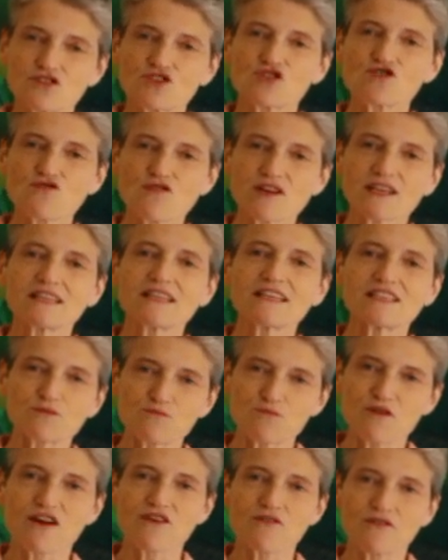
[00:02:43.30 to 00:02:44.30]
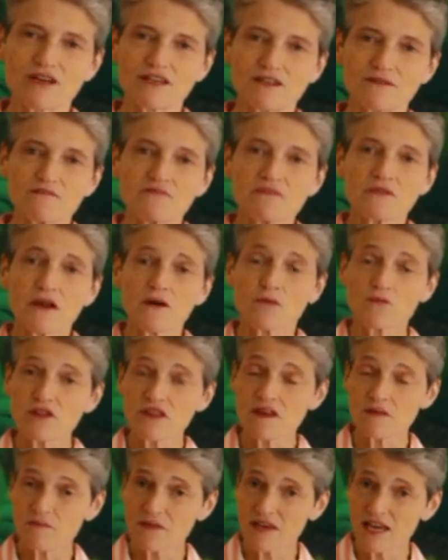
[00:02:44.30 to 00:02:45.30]
during this period. And
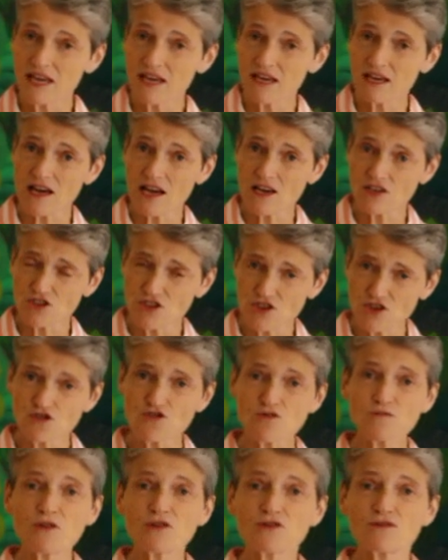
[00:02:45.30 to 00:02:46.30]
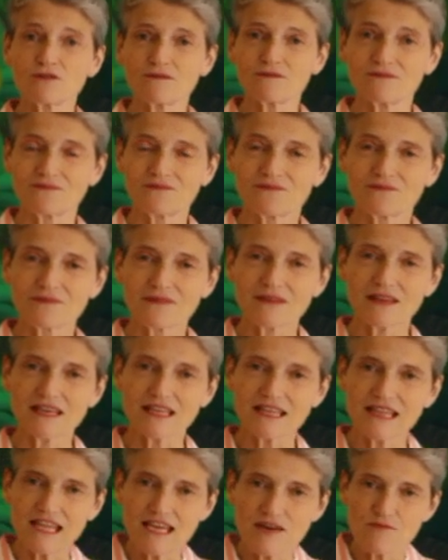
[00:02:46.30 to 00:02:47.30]
with it being a new moon
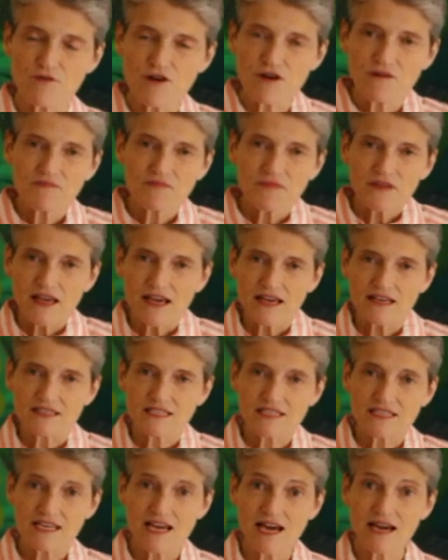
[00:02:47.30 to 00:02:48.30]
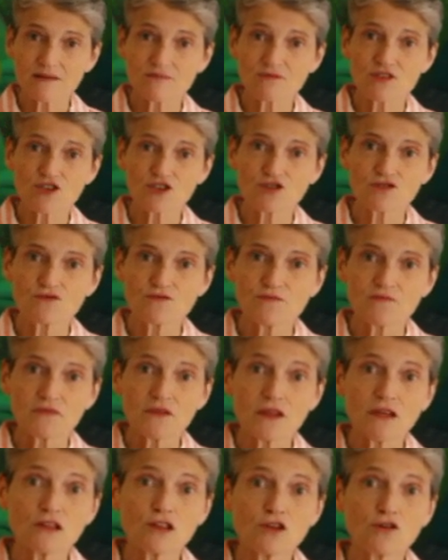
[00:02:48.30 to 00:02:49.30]
in Libra, it's time
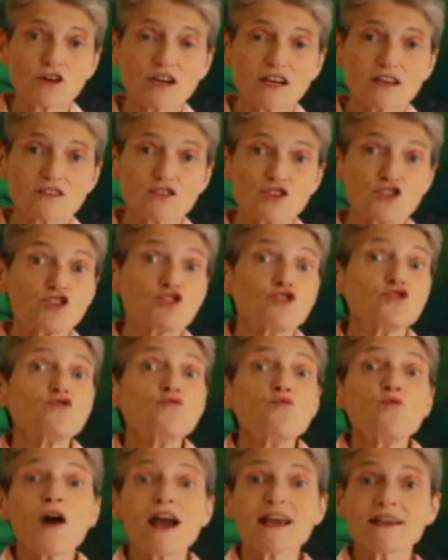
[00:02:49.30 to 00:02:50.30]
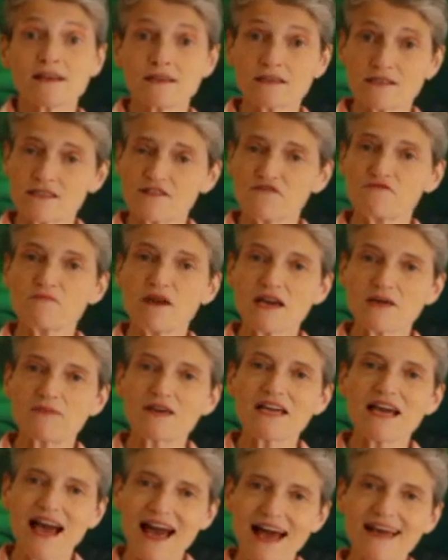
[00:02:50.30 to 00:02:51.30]
to look at new ways of
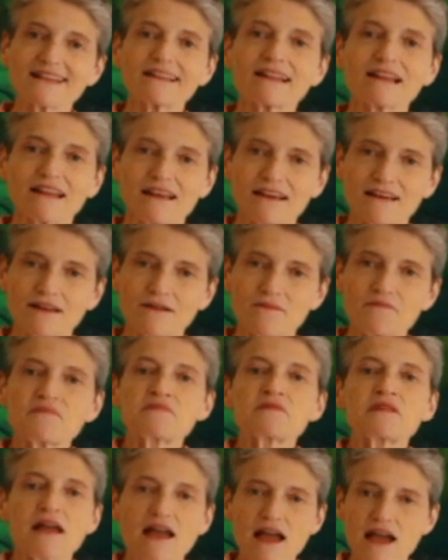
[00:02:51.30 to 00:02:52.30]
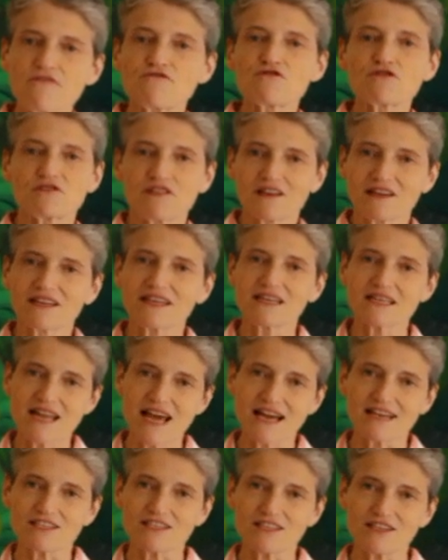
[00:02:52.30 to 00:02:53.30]
maybe handling everything
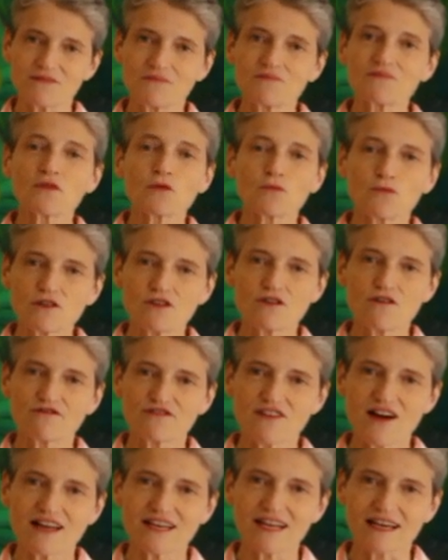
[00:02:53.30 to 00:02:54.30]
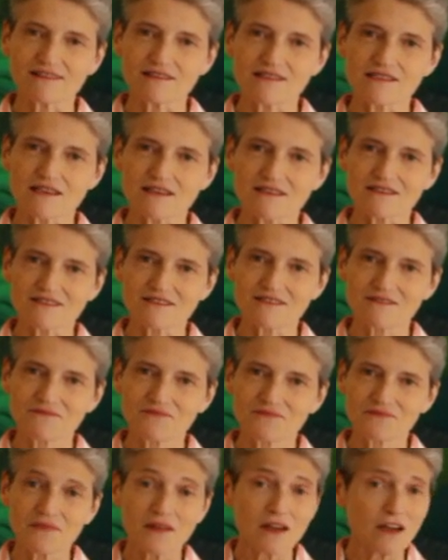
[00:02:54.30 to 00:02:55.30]
connected with your finances.
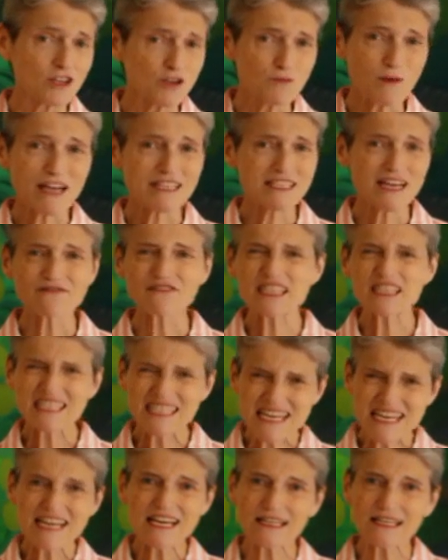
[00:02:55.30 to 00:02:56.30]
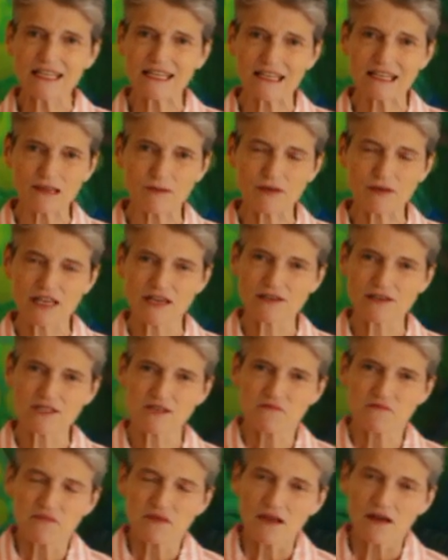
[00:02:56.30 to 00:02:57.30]
And you might have to dig a little
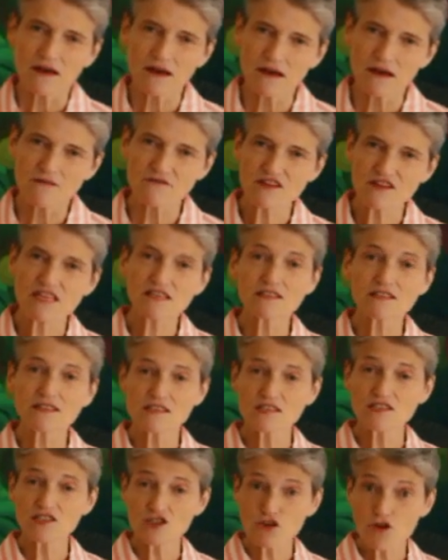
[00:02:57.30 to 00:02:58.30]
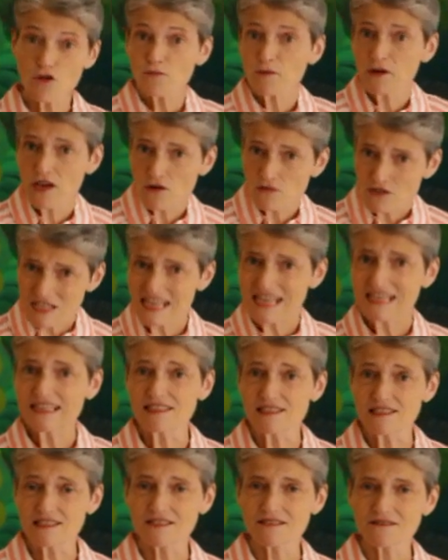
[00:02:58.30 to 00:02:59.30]
because Venus in Scorpio
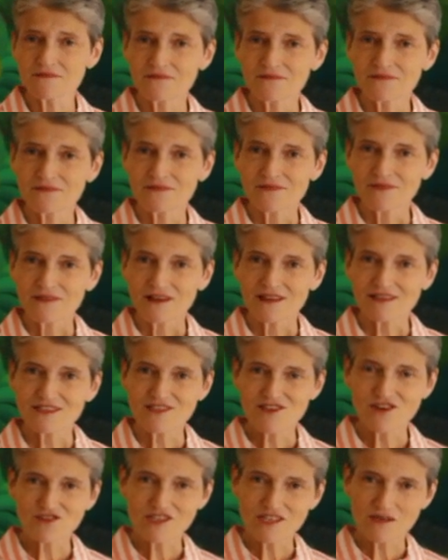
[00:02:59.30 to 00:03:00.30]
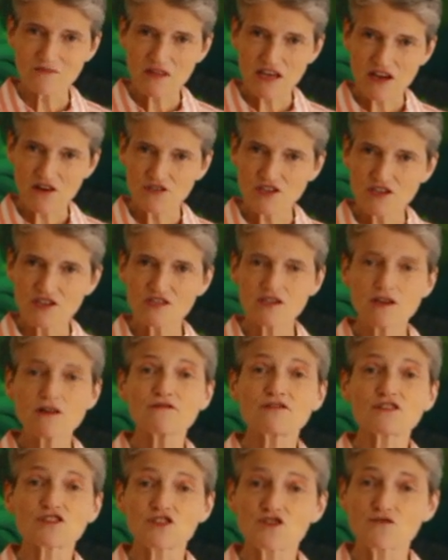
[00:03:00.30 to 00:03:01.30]
digs. It's not something on the
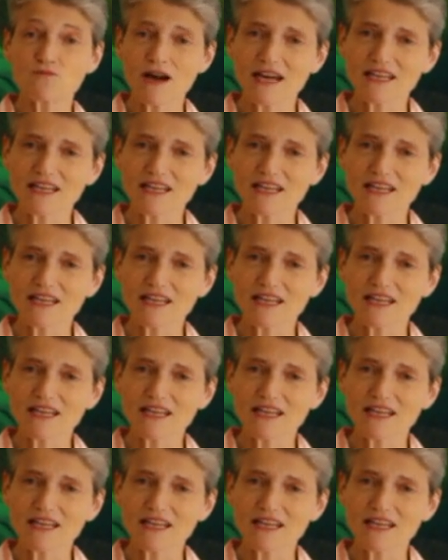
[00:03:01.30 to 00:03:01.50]
surface. You